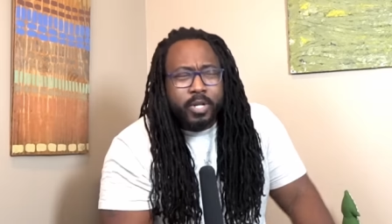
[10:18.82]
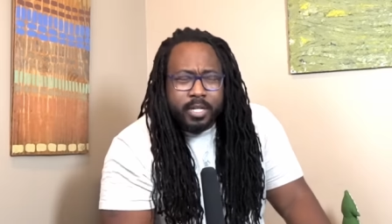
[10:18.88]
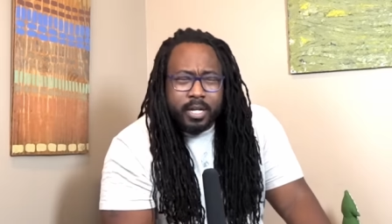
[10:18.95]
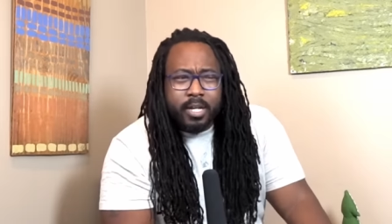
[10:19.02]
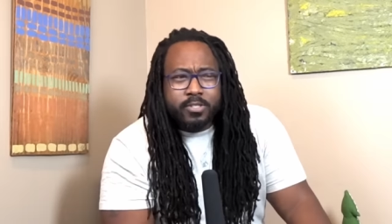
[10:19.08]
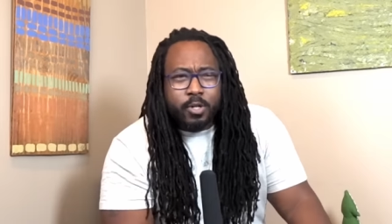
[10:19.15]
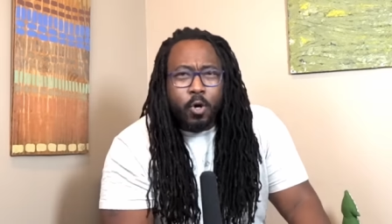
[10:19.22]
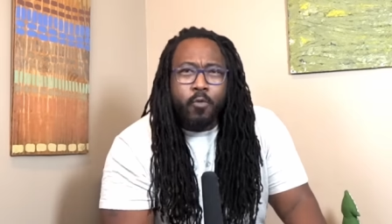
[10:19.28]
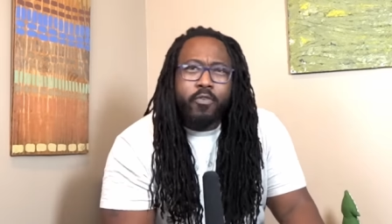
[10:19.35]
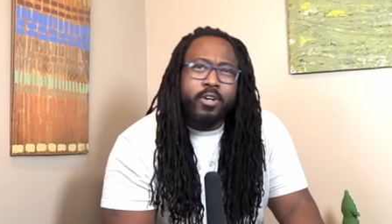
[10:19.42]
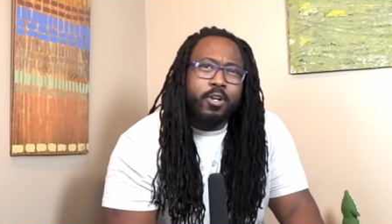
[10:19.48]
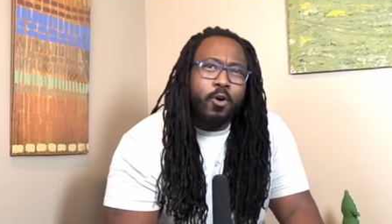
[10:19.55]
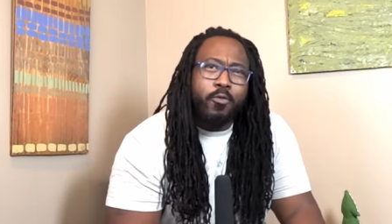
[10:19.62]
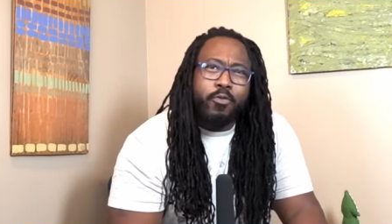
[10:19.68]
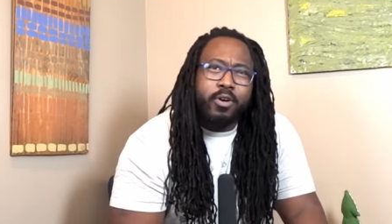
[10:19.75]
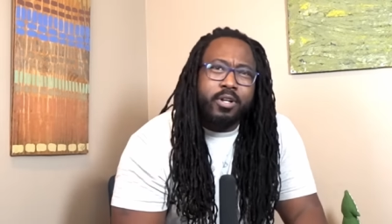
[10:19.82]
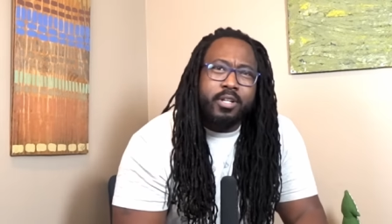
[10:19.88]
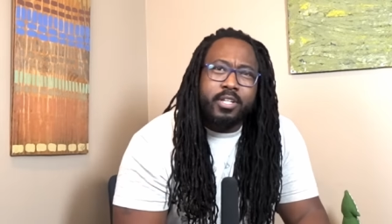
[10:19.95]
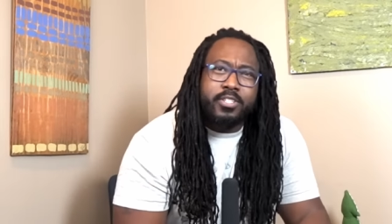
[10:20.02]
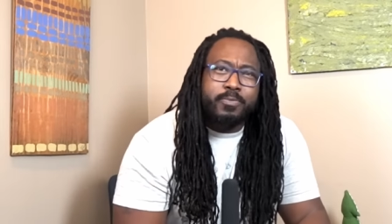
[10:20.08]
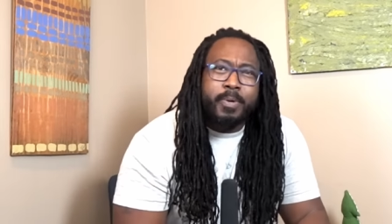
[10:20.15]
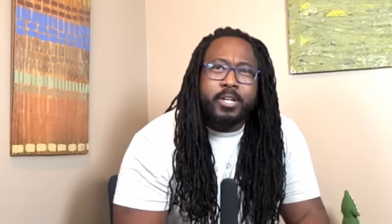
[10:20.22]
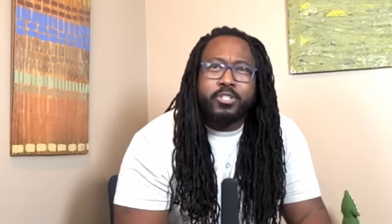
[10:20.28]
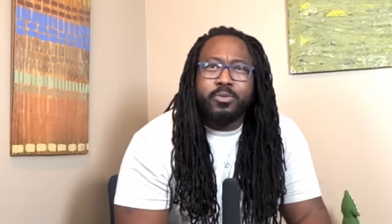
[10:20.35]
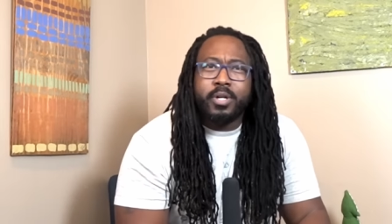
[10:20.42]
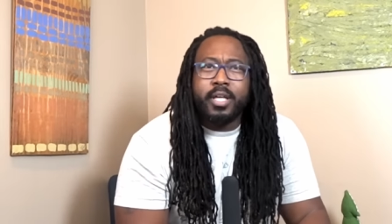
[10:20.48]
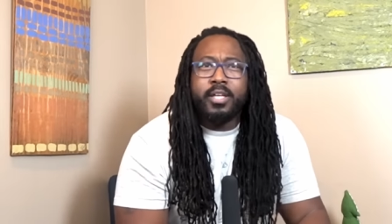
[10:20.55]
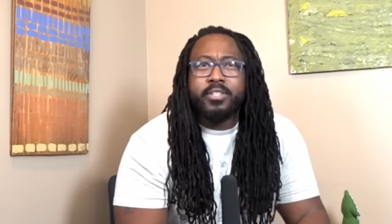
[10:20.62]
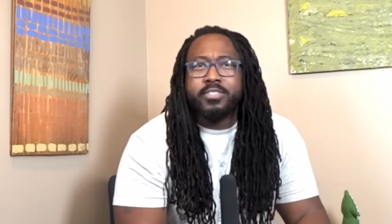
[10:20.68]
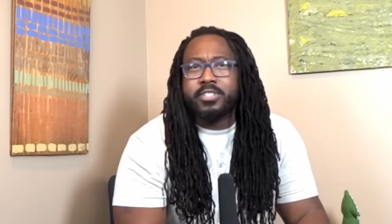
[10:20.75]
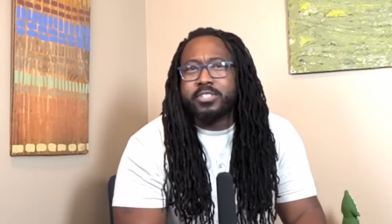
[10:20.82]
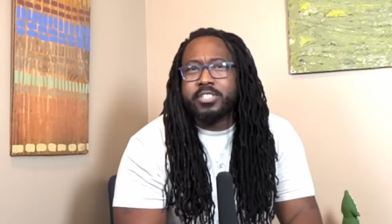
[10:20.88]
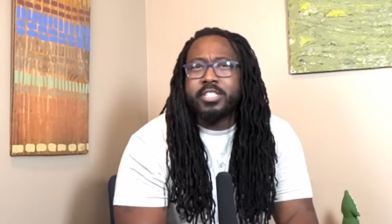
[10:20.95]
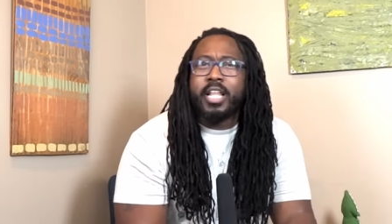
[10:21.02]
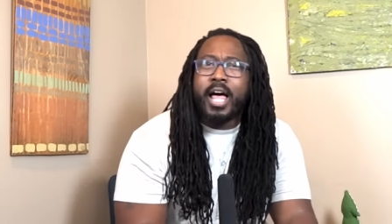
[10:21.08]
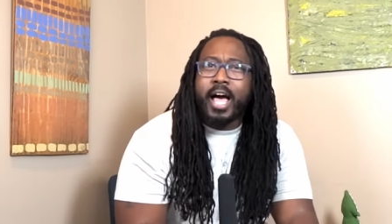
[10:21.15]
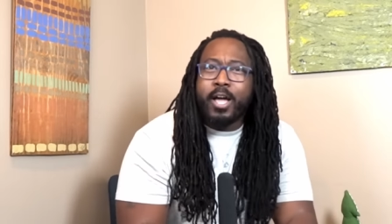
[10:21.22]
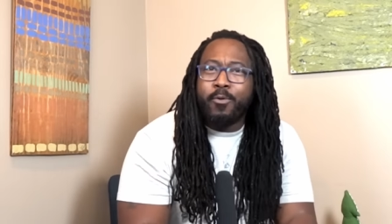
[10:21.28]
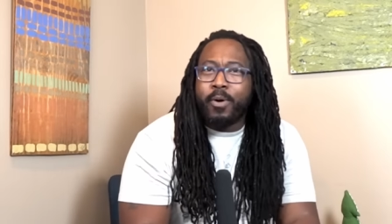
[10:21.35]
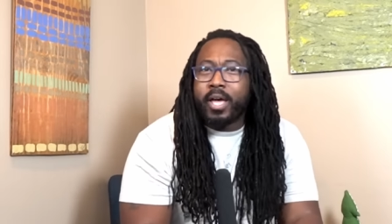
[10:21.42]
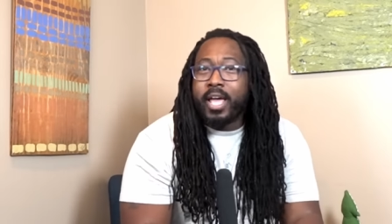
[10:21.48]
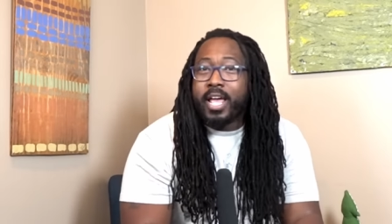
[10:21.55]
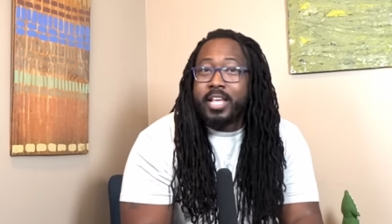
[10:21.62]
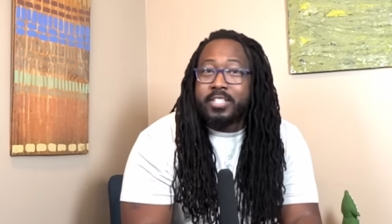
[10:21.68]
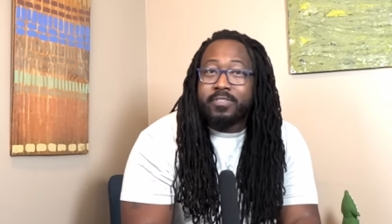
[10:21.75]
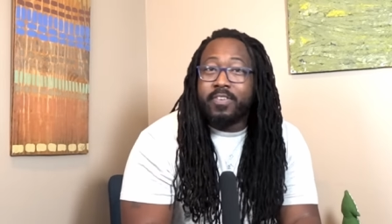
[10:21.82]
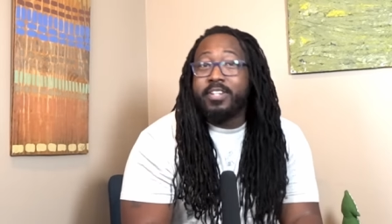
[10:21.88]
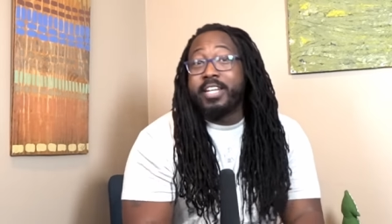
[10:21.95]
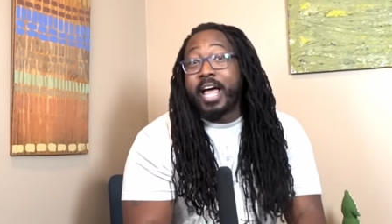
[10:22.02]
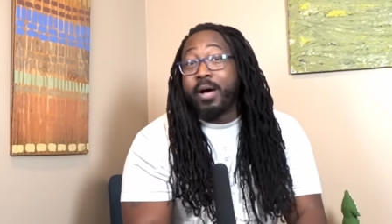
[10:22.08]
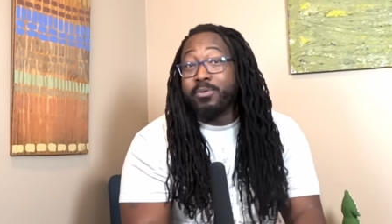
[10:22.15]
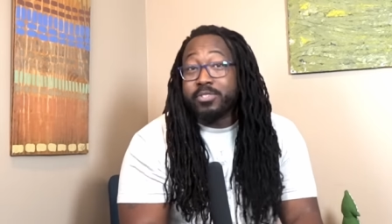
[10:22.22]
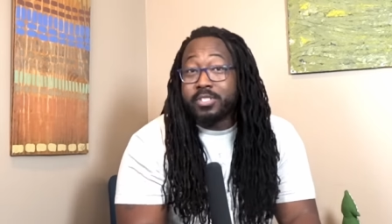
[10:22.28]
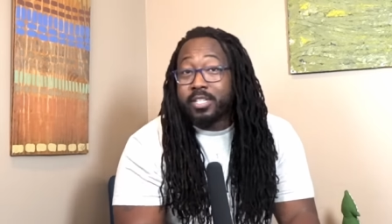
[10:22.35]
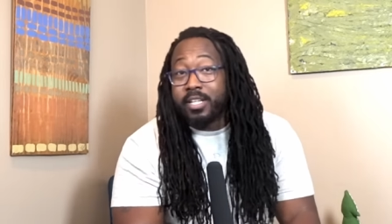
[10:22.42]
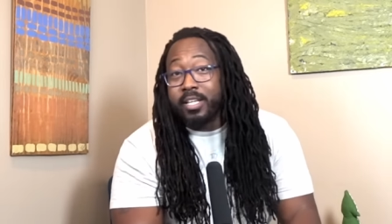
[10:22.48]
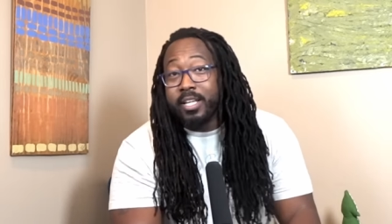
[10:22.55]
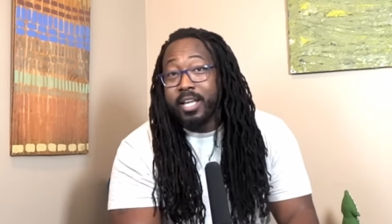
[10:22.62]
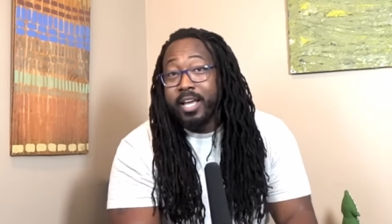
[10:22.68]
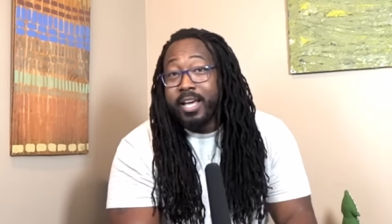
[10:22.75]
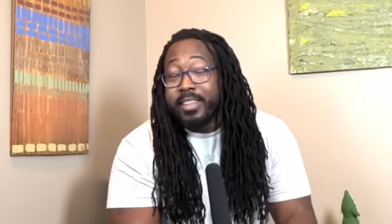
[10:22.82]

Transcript: what he does over and over in this special is sly ways of announcing